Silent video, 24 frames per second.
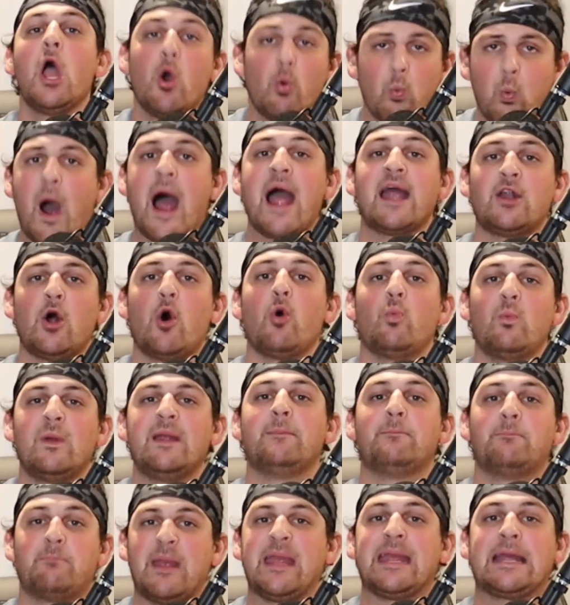Why don't we
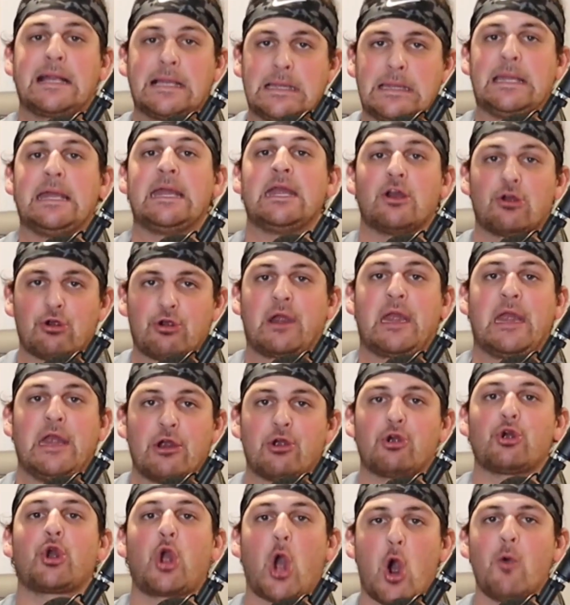be clear
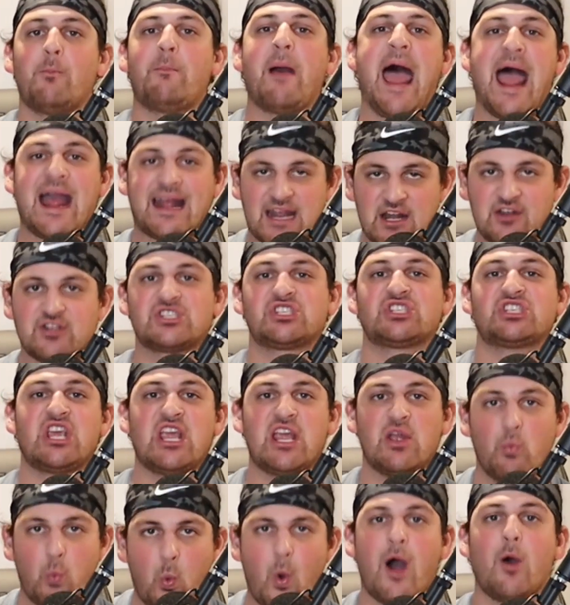here, go back and
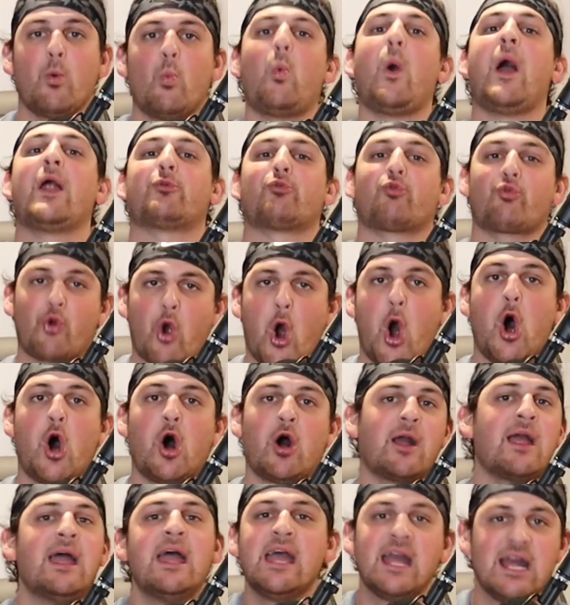see what went
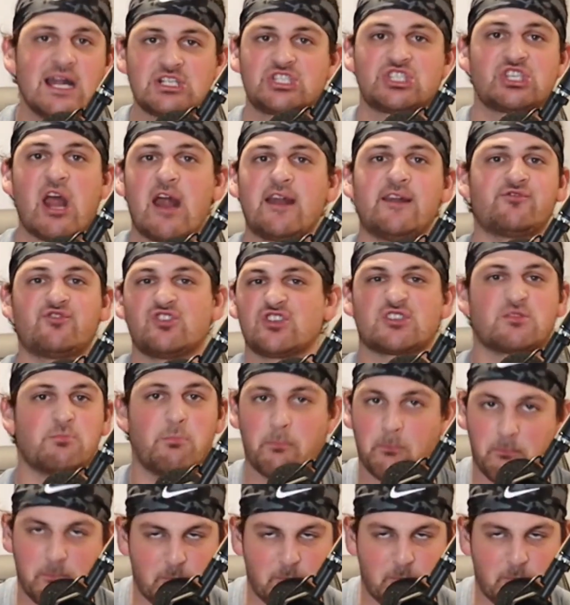wrong instead of just